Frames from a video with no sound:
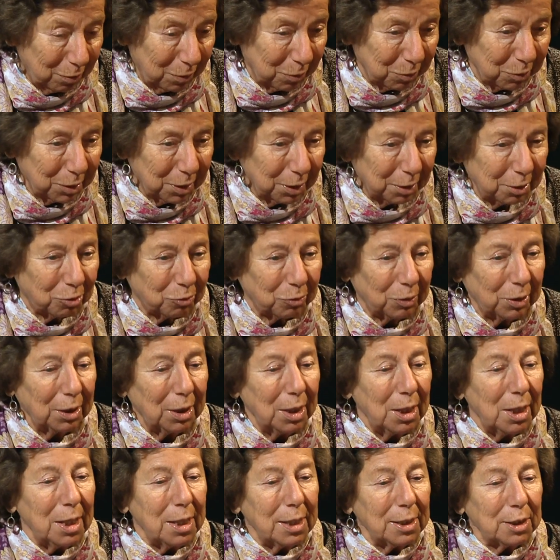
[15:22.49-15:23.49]
own country.
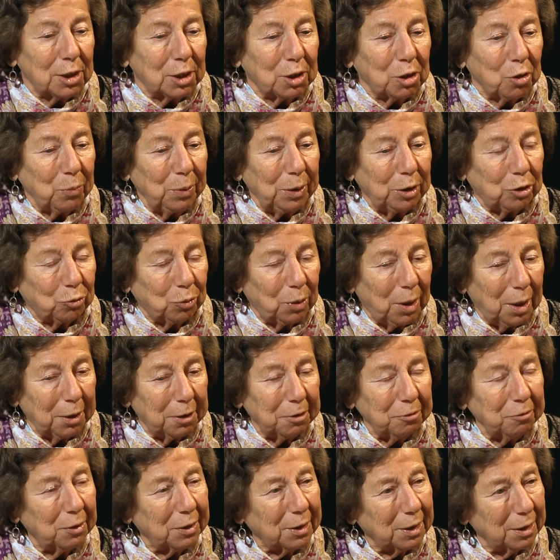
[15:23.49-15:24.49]
Yeah. So we try to
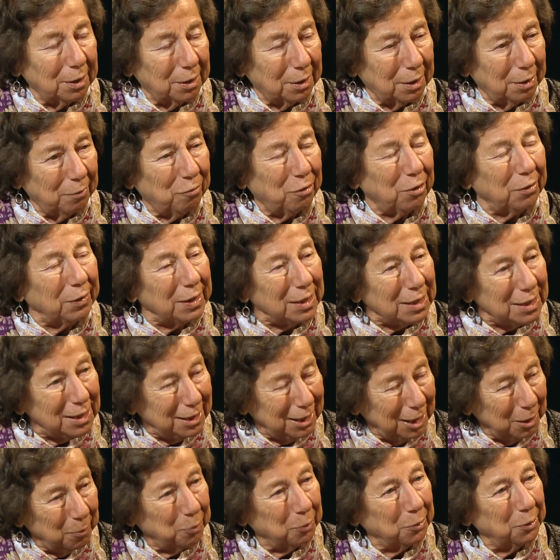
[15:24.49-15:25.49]
look at very
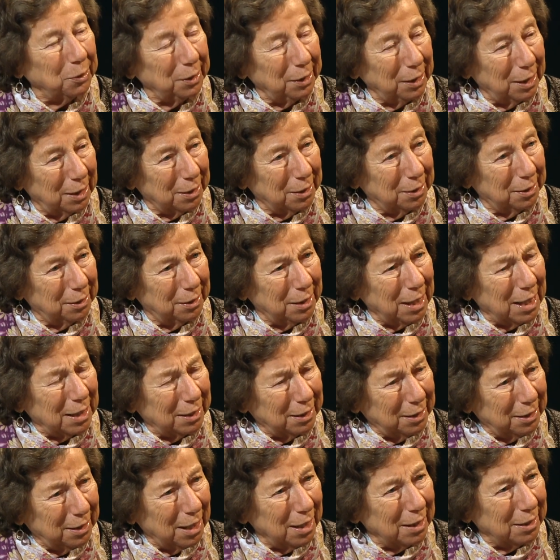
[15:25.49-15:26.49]
deeply at, at,
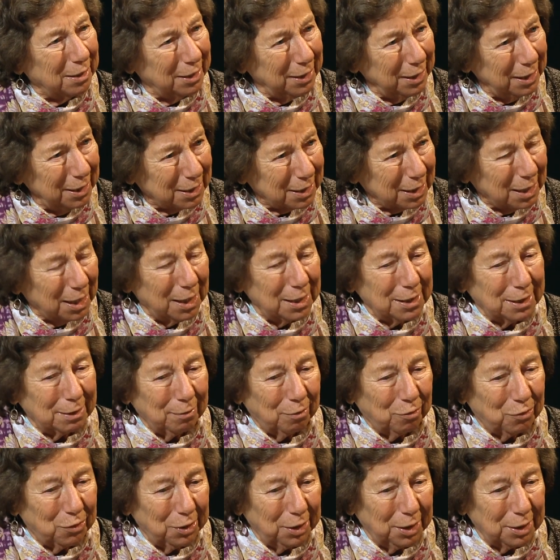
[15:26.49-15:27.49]
at these kinds
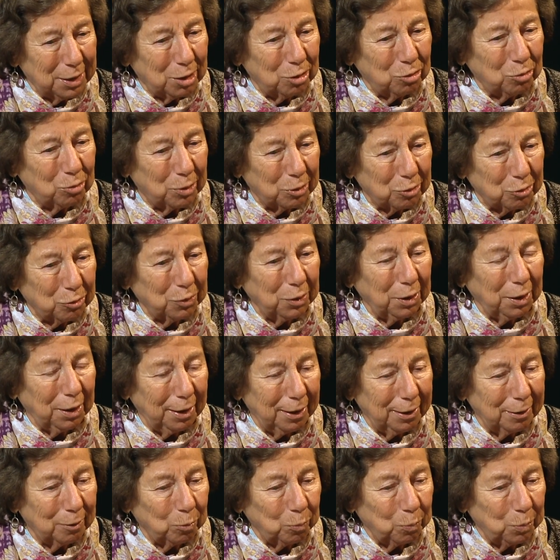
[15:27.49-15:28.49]
of things in order to
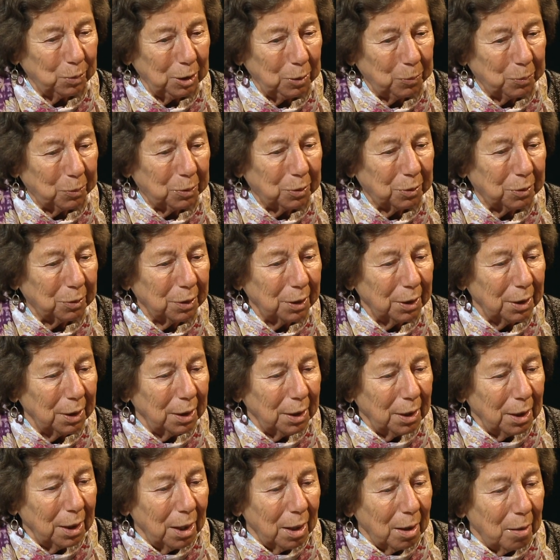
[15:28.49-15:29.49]
help people
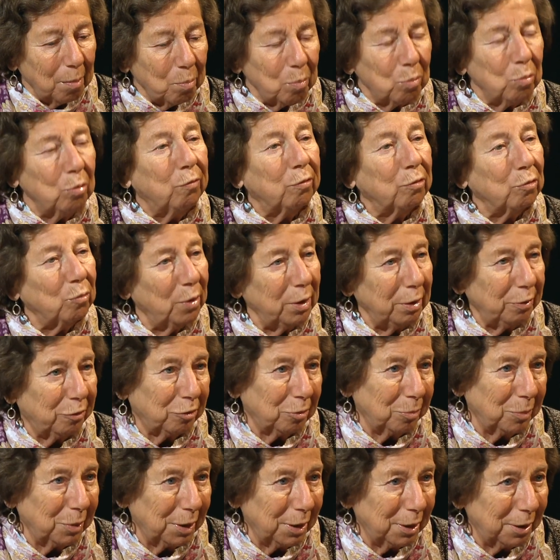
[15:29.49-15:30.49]
move away
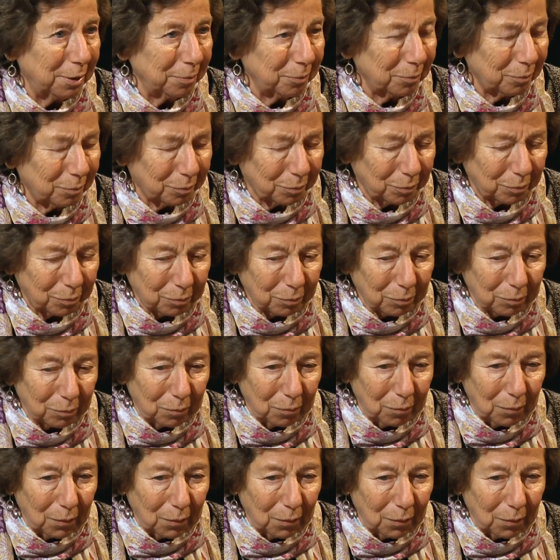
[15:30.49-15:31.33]
from that. Mm -hmm.